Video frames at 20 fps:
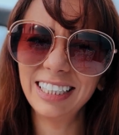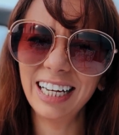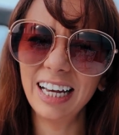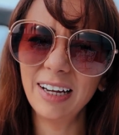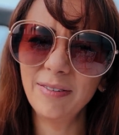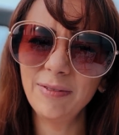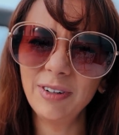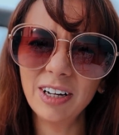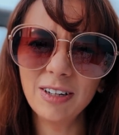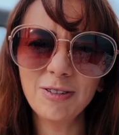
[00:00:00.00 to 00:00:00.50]

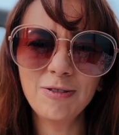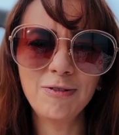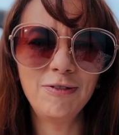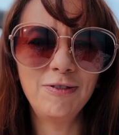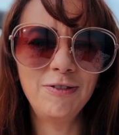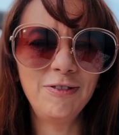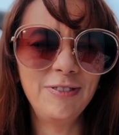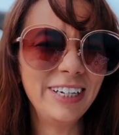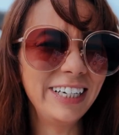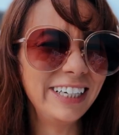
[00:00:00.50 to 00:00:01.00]
I'm not
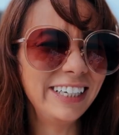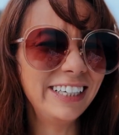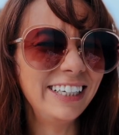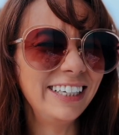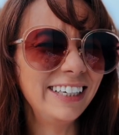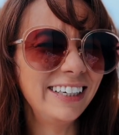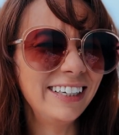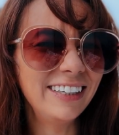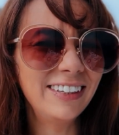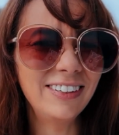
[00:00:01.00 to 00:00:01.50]
feeling
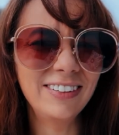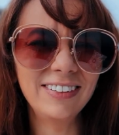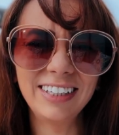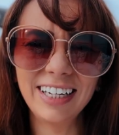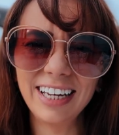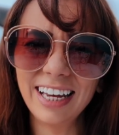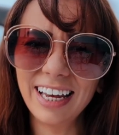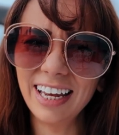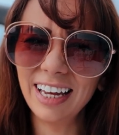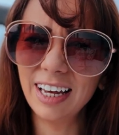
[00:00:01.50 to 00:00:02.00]
it
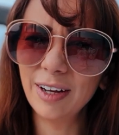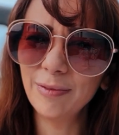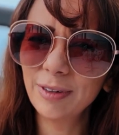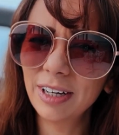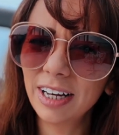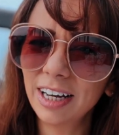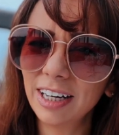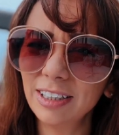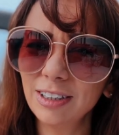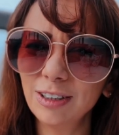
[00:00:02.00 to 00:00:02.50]
today.
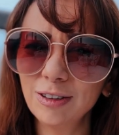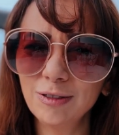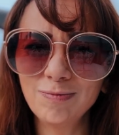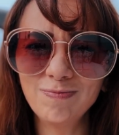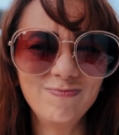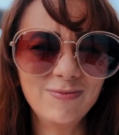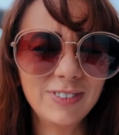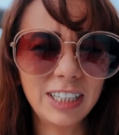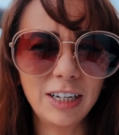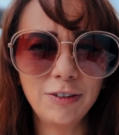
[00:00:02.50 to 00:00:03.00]

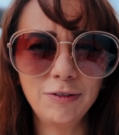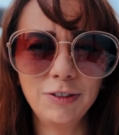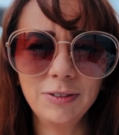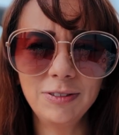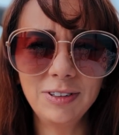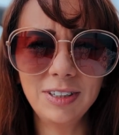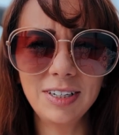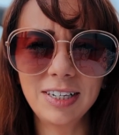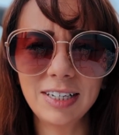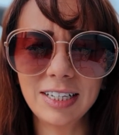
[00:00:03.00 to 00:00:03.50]
I
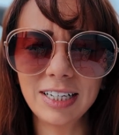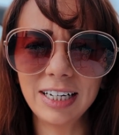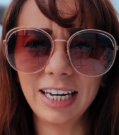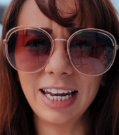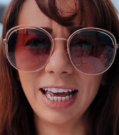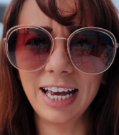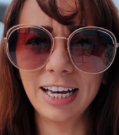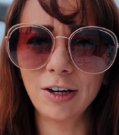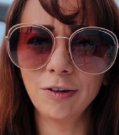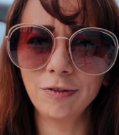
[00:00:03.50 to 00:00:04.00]
feel this
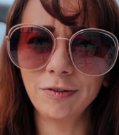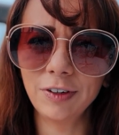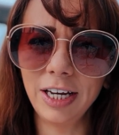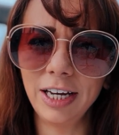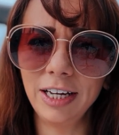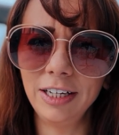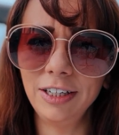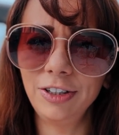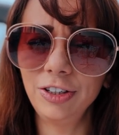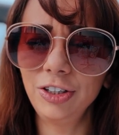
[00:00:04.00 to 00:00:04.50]
lack of
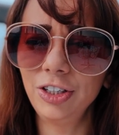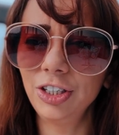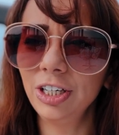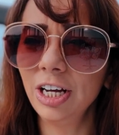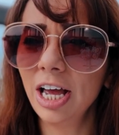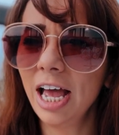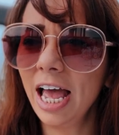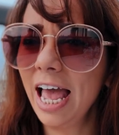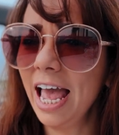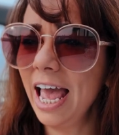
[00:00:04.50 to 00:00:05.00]
energy.
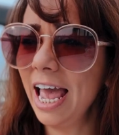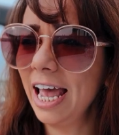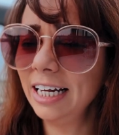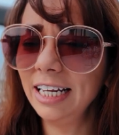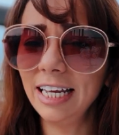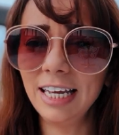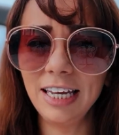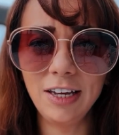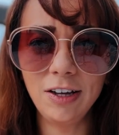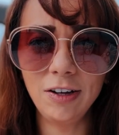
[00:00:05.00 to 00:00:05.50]
And
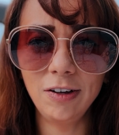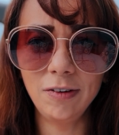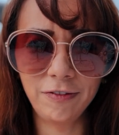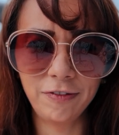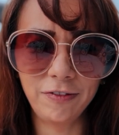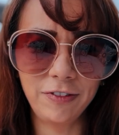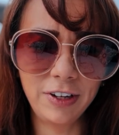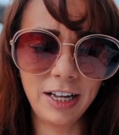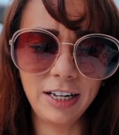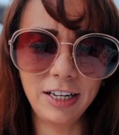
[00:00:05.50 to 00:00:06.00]
he
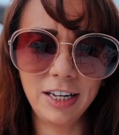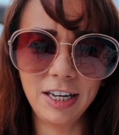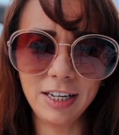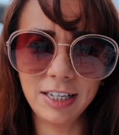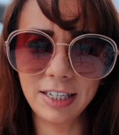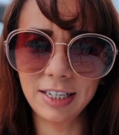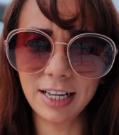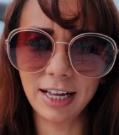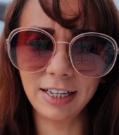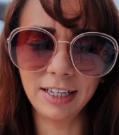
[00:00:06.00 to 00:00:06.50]

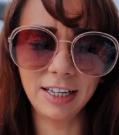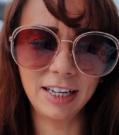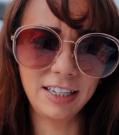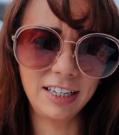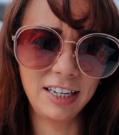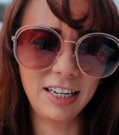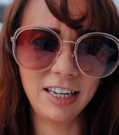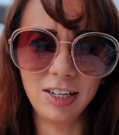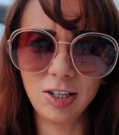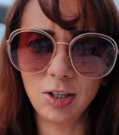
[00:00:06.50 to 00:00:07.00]
said
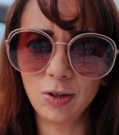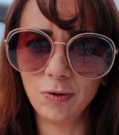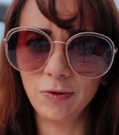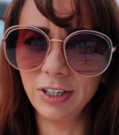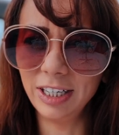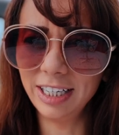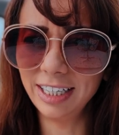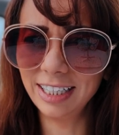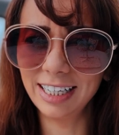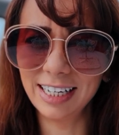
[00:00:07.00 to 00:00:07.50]
that he's
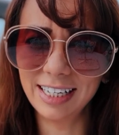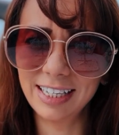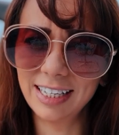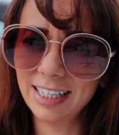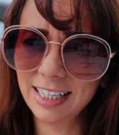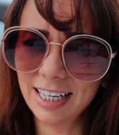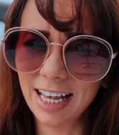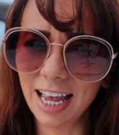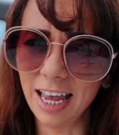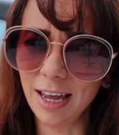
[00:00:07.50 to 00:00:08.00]
feeling the
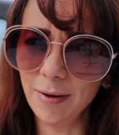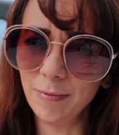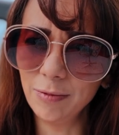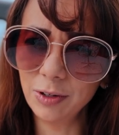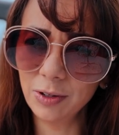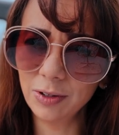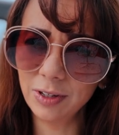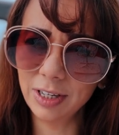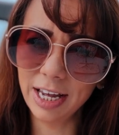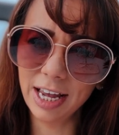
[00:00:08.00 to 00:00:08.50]
same
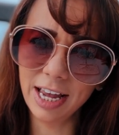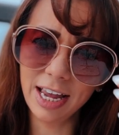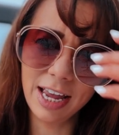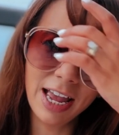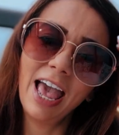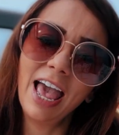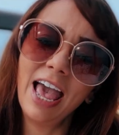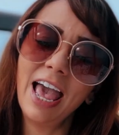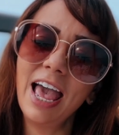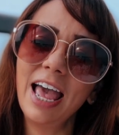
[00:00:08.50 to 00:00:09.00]
today.
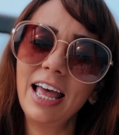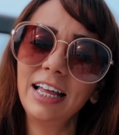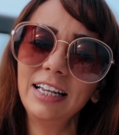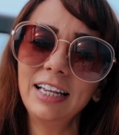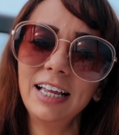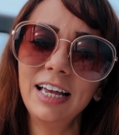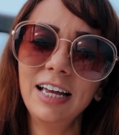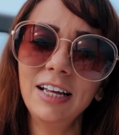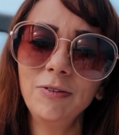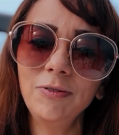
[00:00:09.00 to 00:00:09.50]

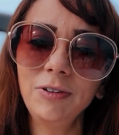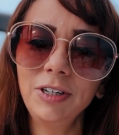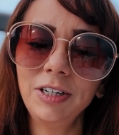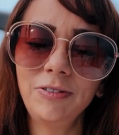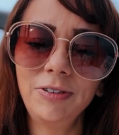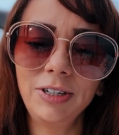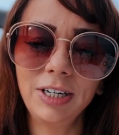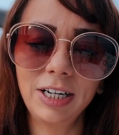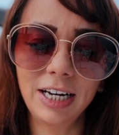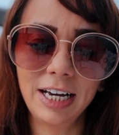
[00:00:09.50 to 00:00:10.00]
And then we
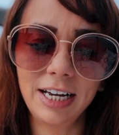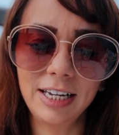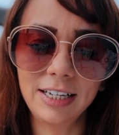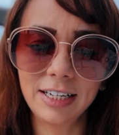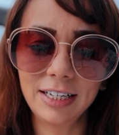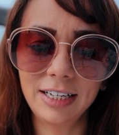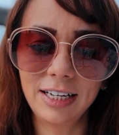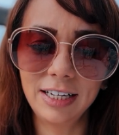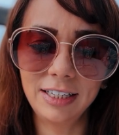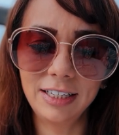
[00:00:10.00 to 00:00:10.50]

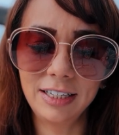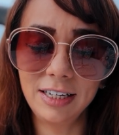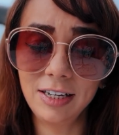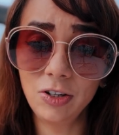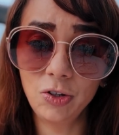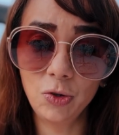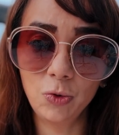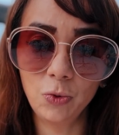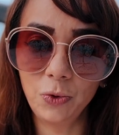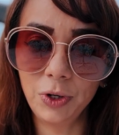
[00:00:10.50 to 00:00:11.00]
realized that
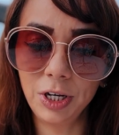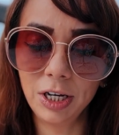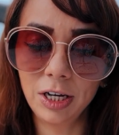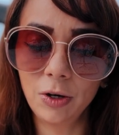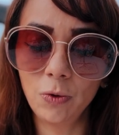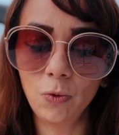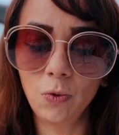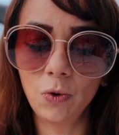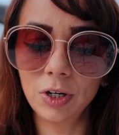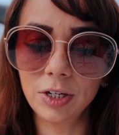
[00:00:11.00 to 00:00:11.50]
this
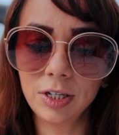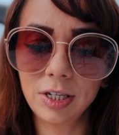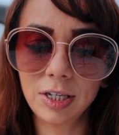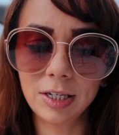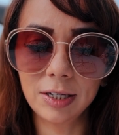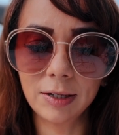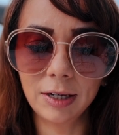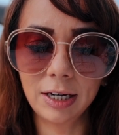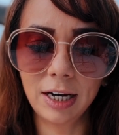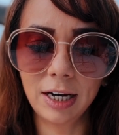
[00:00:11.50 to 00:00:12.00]
week was